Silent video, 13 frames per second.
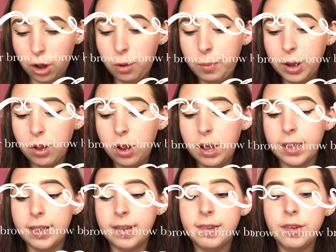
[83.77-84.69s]
Oh my
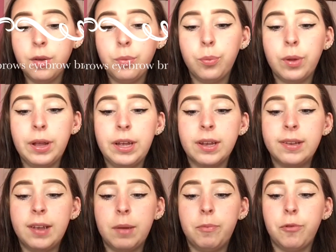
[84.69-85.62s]
god, this is a really
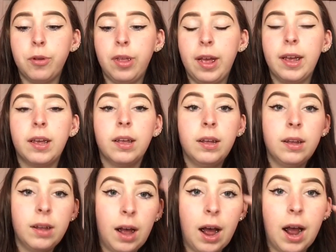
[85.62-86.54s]
good tip for like
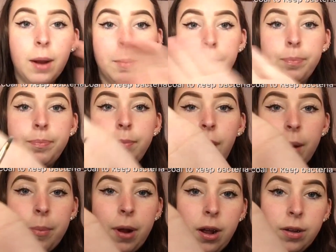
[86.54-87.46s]

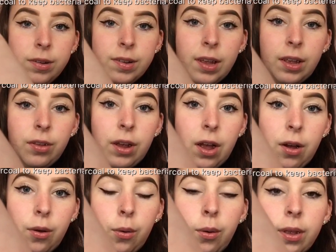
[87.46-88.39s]
eyebrows. Like, look
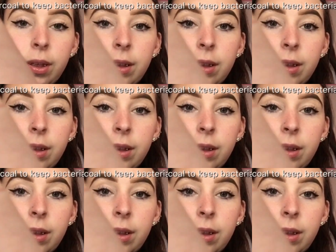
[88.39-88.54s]
how